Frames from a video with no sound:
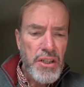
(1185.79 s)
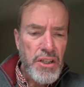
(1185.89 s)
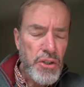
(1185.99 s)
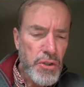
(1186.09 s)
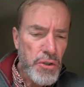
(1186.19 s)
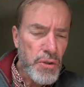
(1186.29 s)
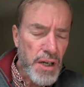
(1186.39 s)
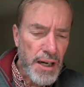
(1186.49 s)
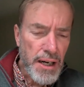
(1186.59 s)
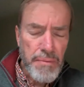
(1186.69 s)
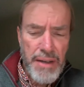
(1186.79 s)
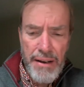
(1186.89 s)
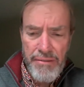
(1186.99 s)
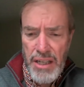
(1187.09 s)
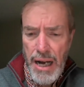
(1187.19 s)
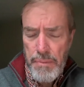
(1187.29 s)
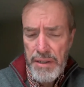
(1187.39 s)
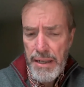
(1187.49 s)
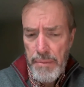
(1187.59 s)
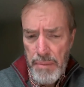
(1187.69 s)
who have adopted
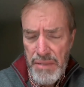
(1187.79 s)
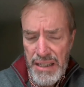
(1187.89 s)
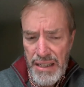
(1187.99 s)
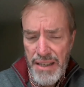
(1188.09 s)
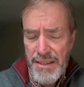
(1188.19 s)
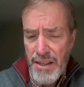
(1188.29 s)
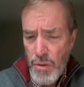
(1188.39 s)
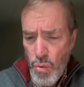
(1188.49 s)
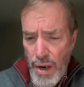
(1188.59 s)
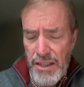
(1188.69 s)
MMT as a way